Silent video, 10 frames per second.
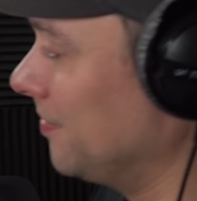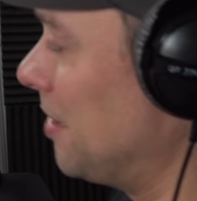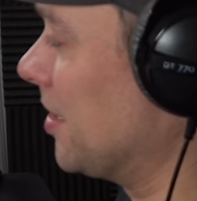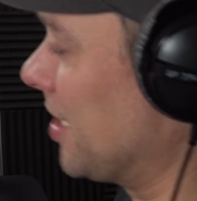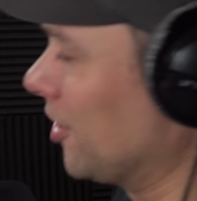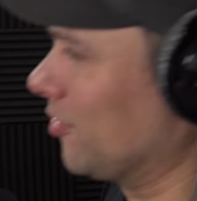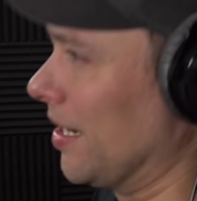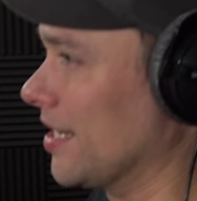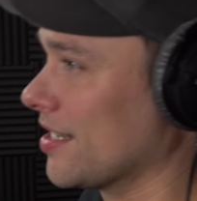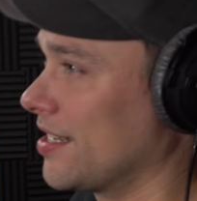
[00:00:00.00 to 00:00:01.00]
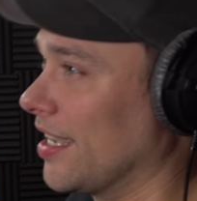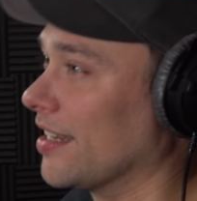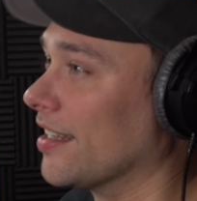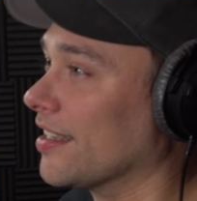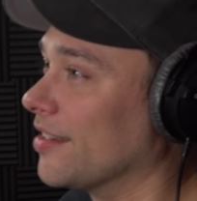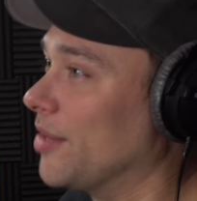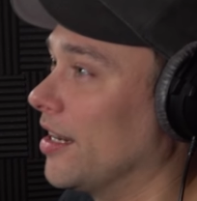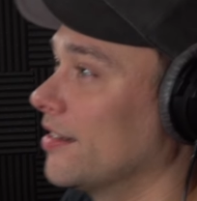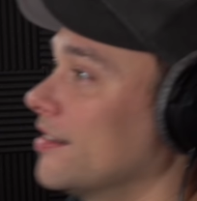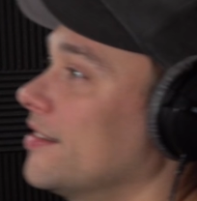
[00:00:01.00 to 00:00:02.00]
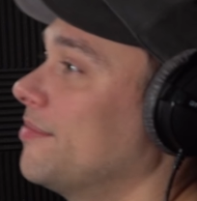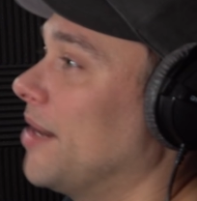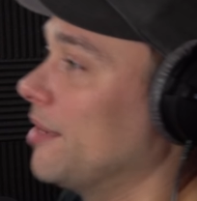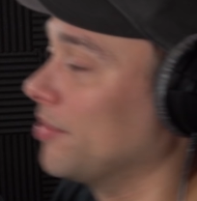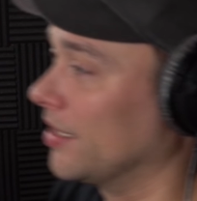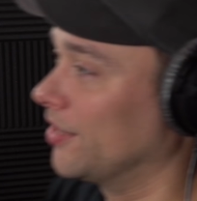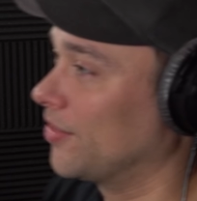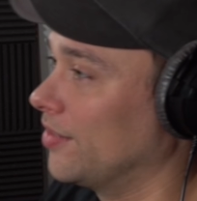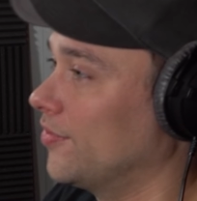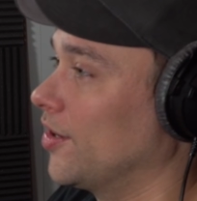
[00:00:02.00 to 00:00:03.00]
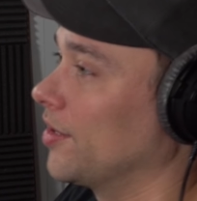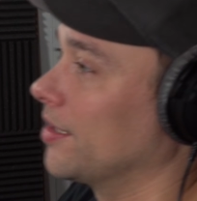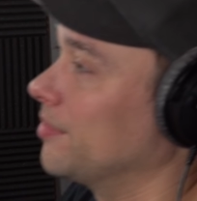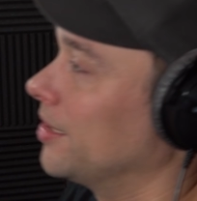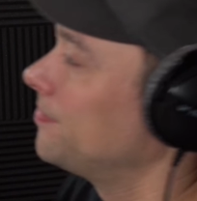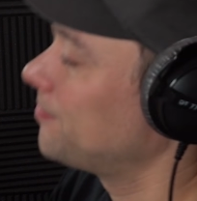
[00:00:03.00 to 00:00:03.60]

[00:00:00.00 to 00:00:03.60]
it's like grandstanding about my belief on voting. But